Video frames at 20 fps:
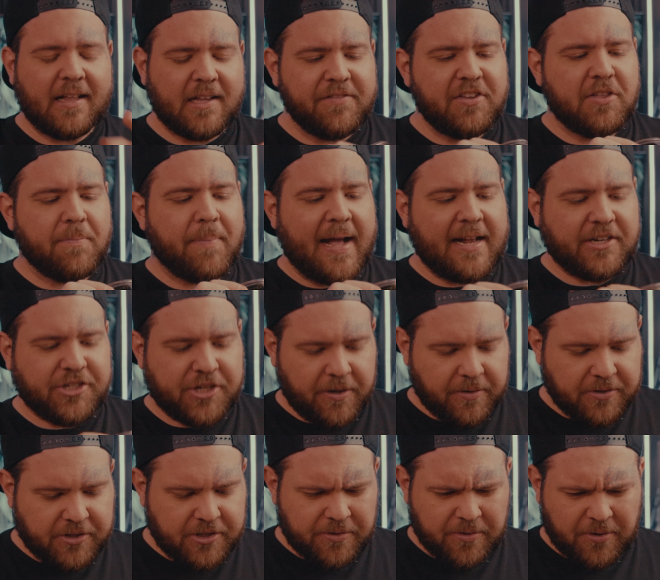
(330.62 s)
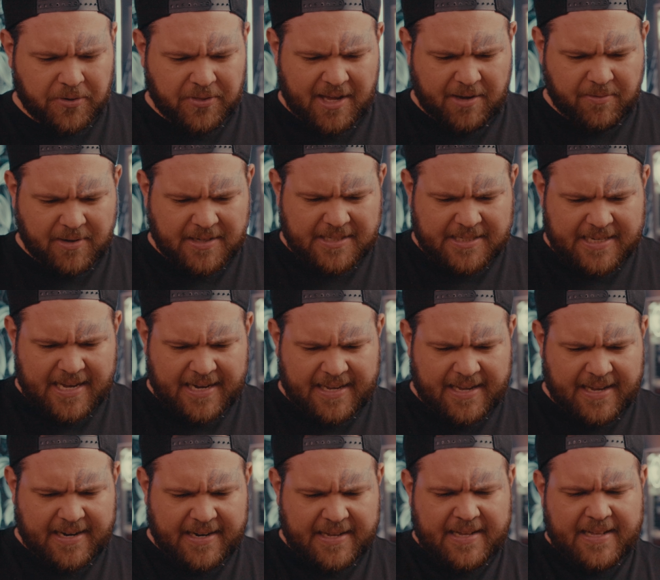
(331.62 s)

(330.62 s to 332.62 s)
give you the batch code too. Hold on one second.